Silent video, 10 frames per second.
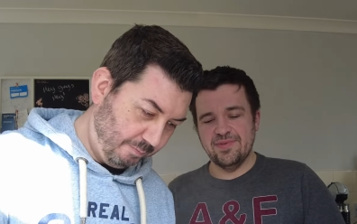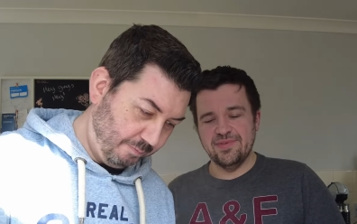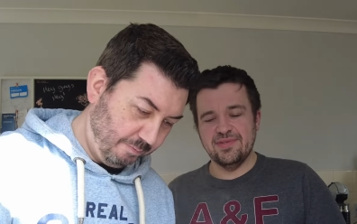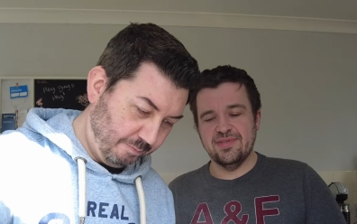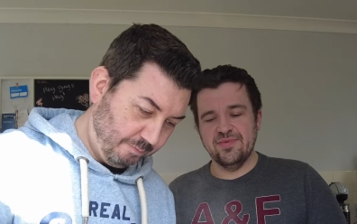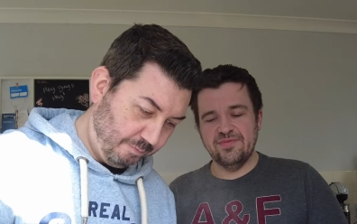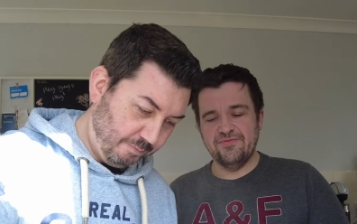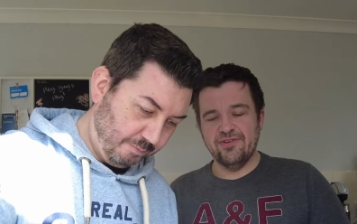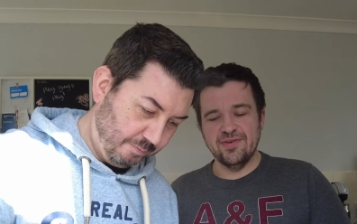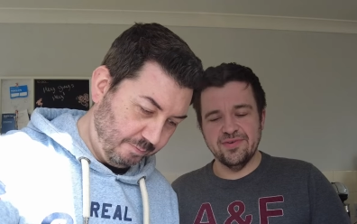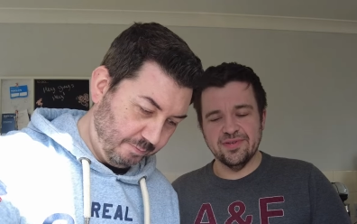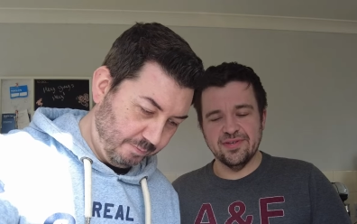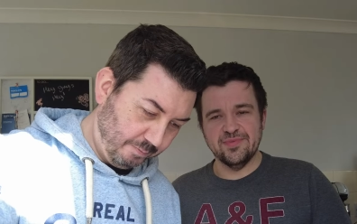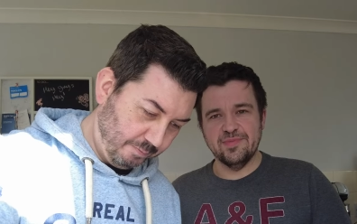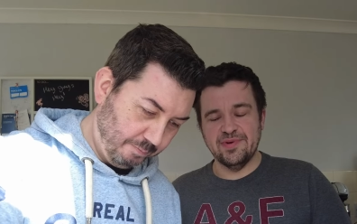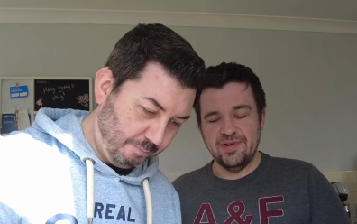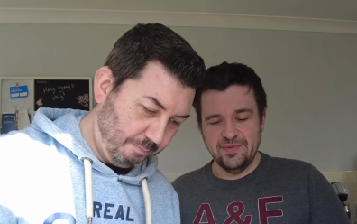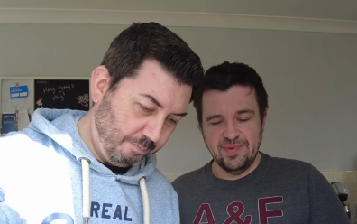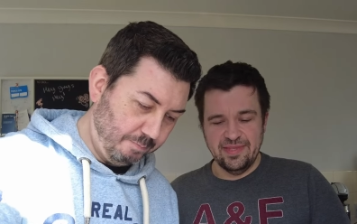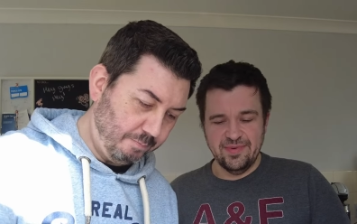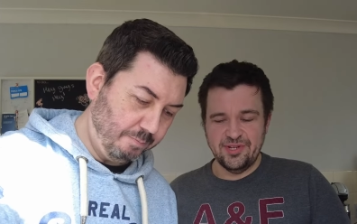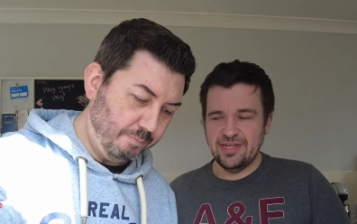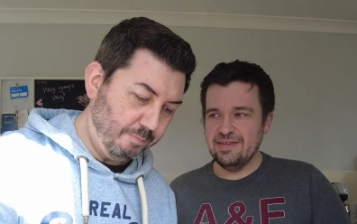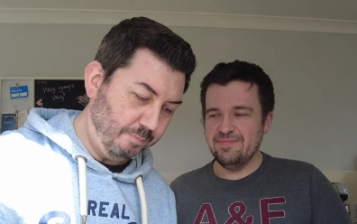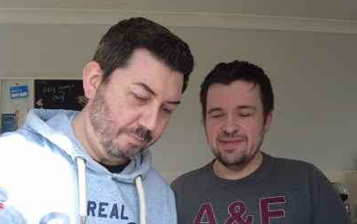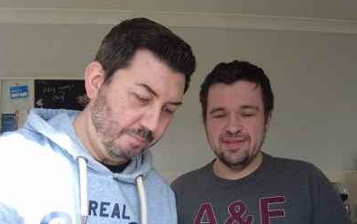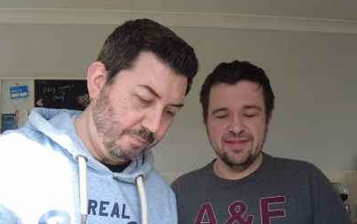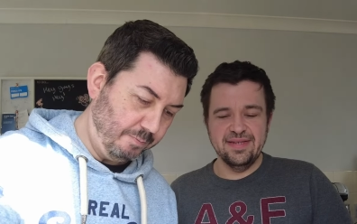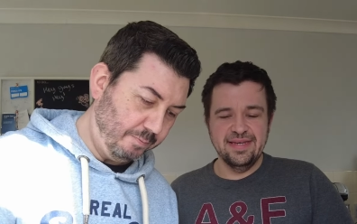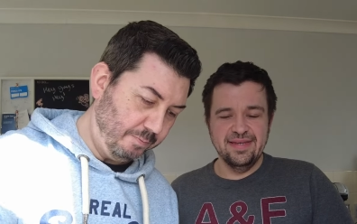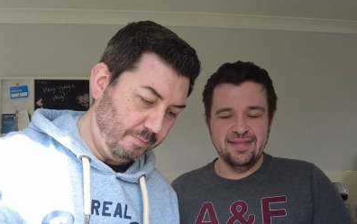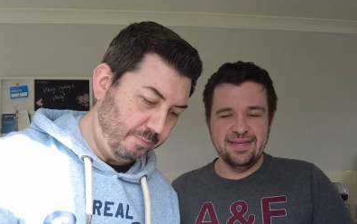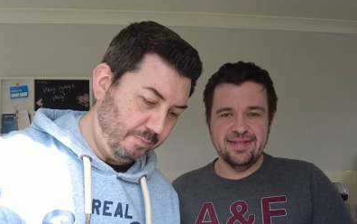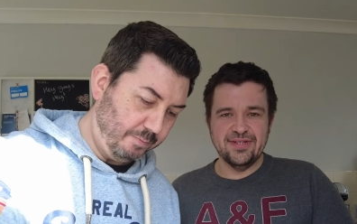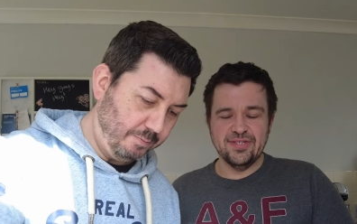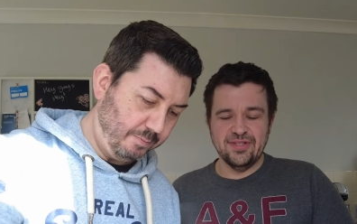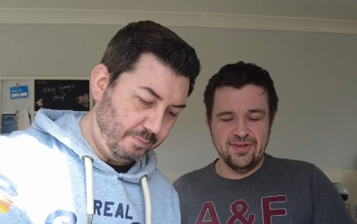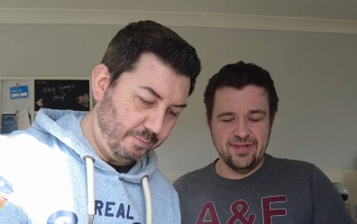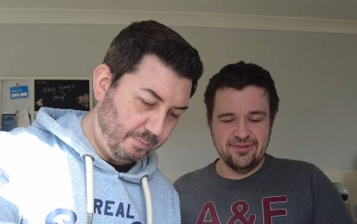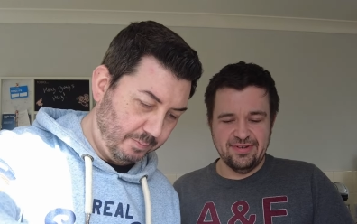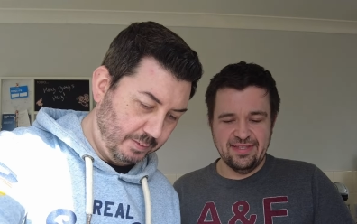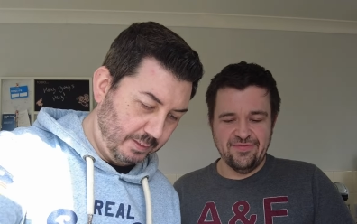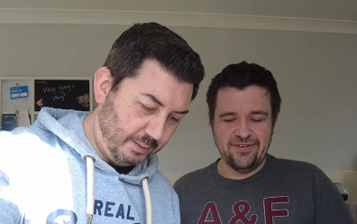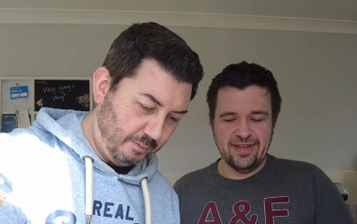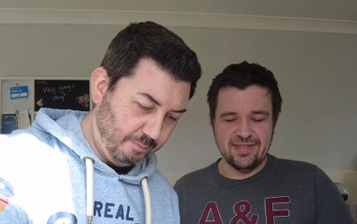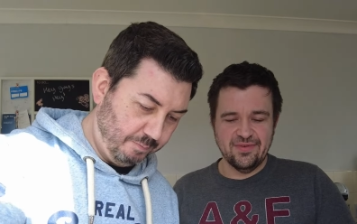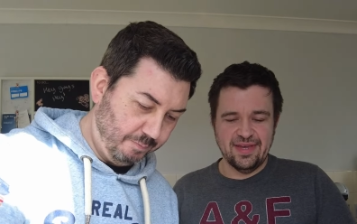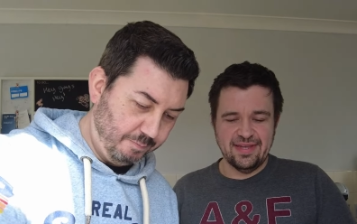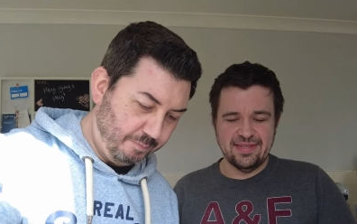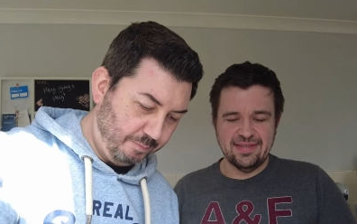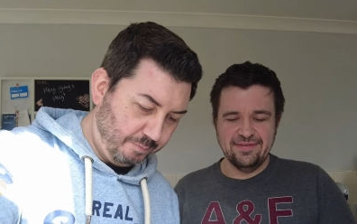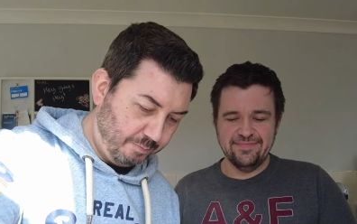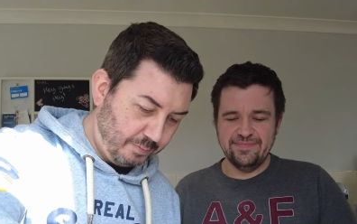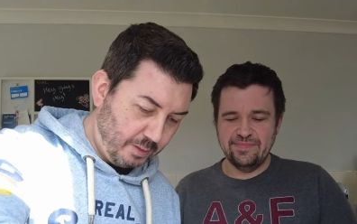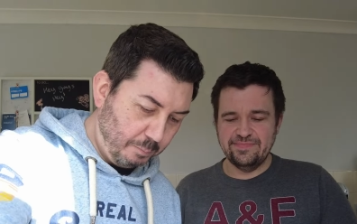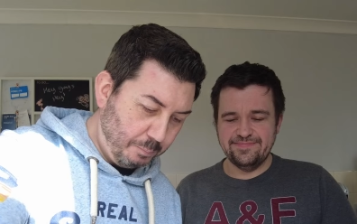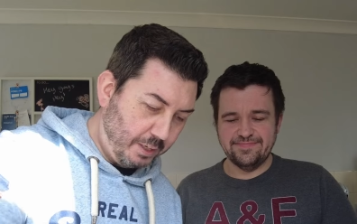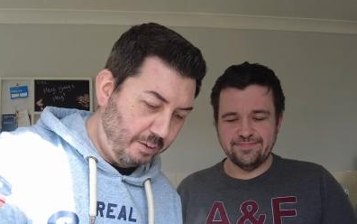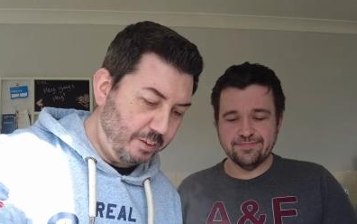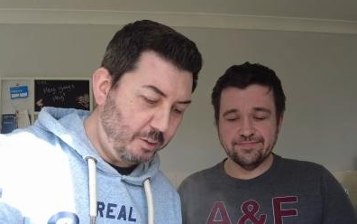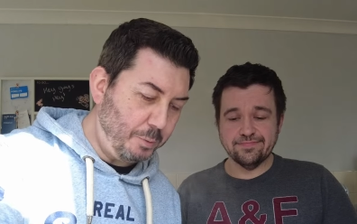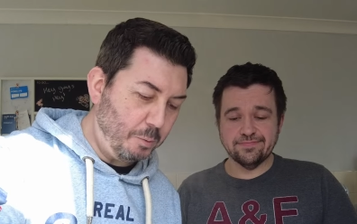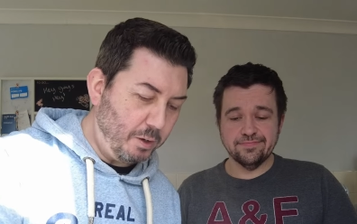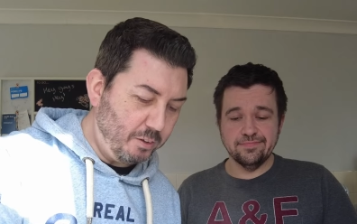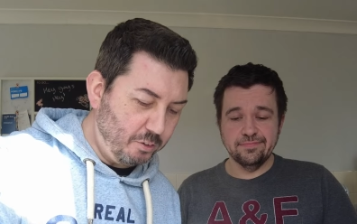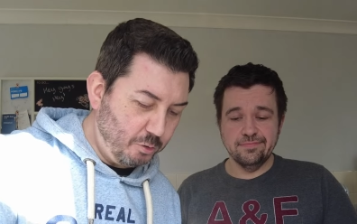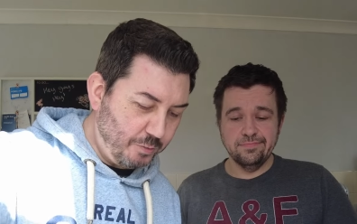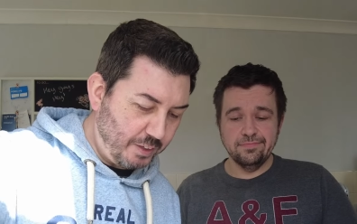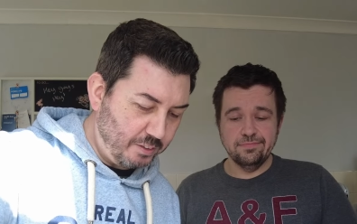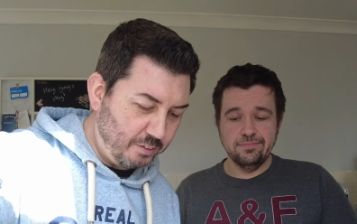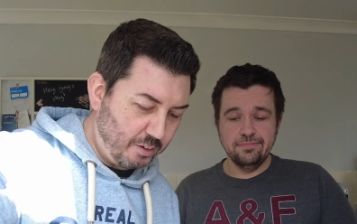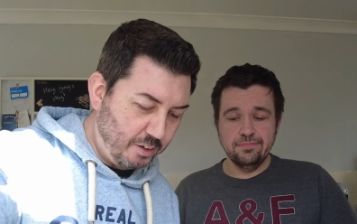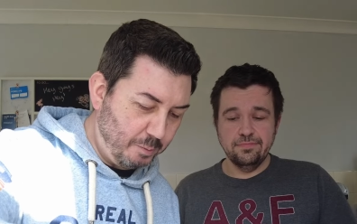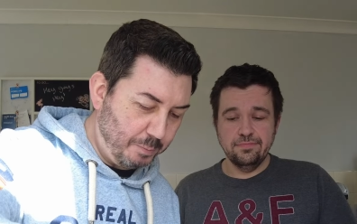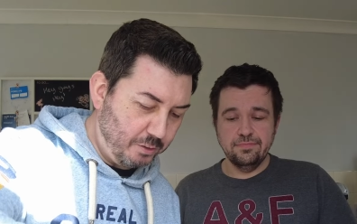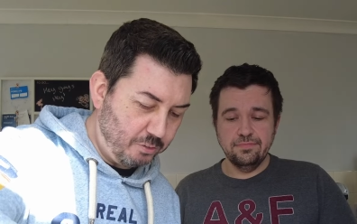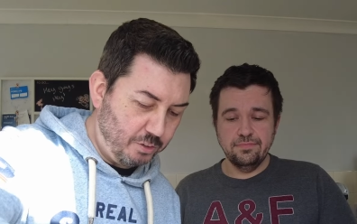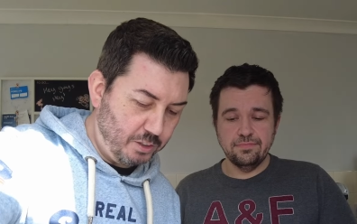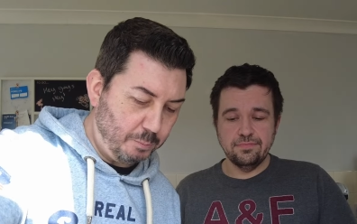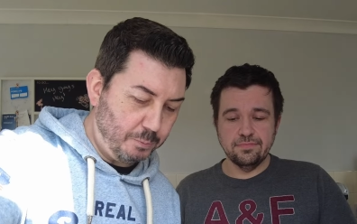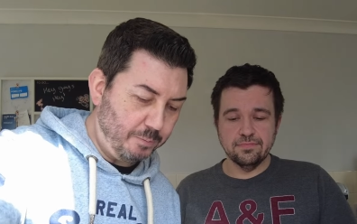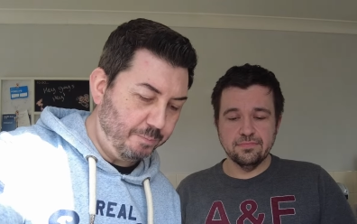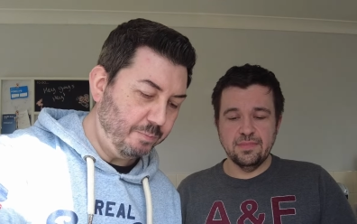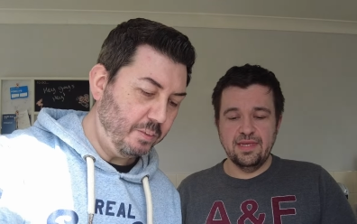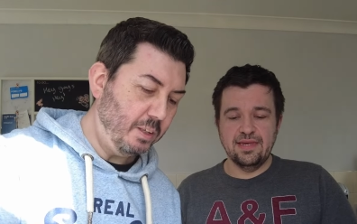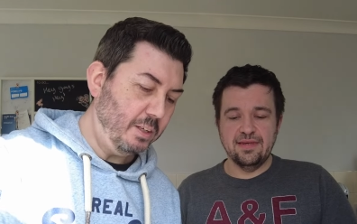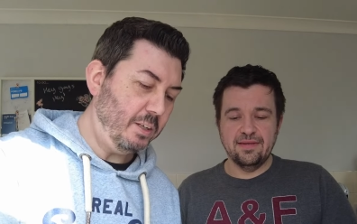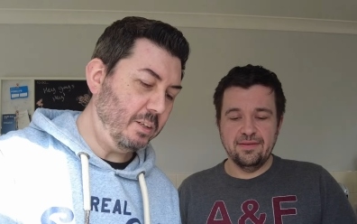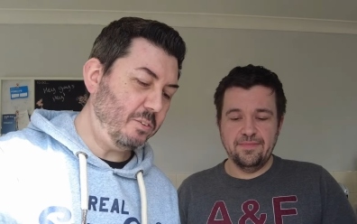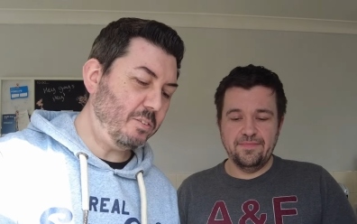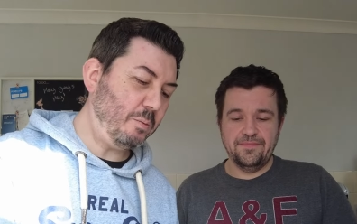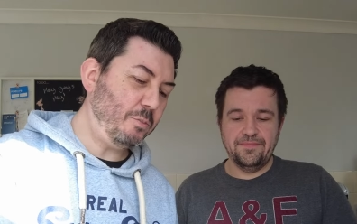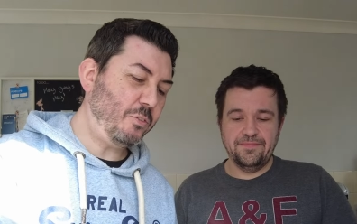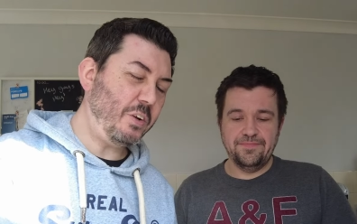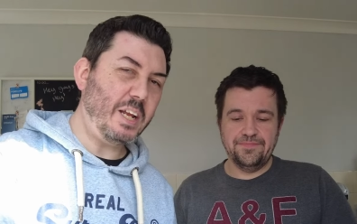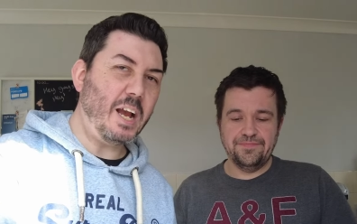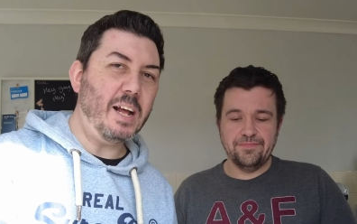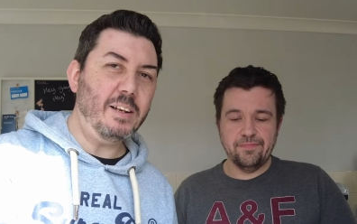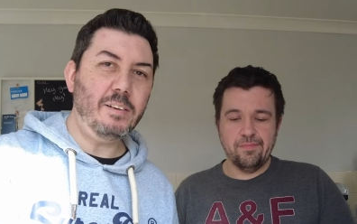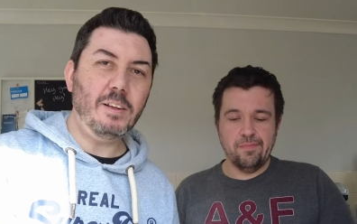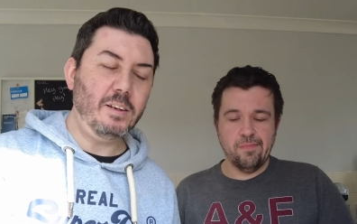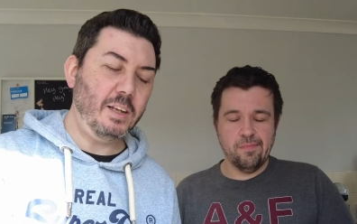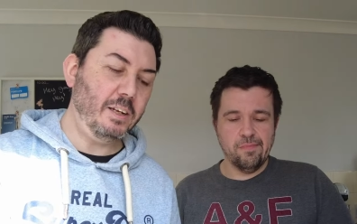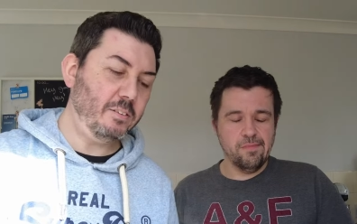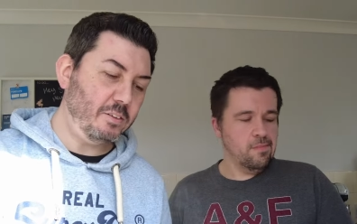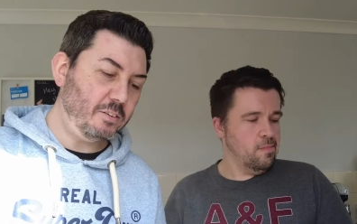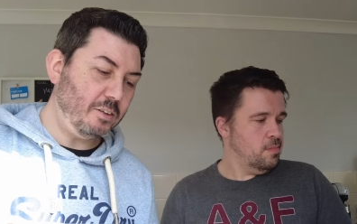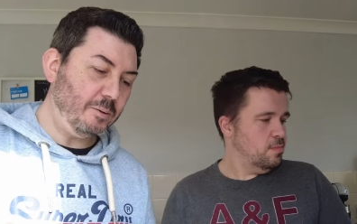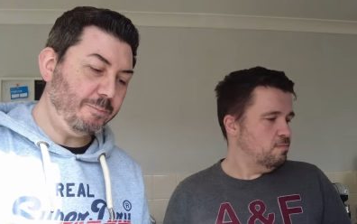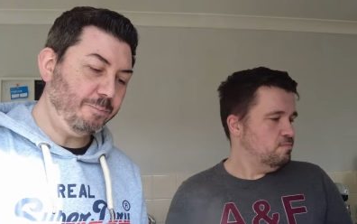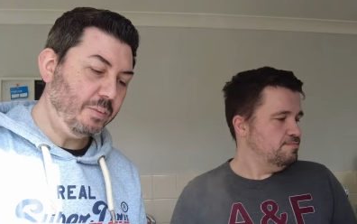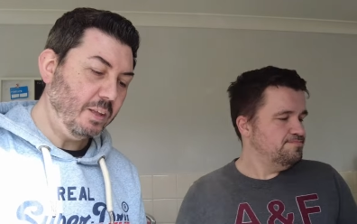Speaker 1: ones that we frozen because we bought them and they were cheap And they're just loitering in the freezer waiting.
Speaker 2: But yeah, I think it's been a while since we've had this kind of match, really. But yeah, it just seems really handy and easy to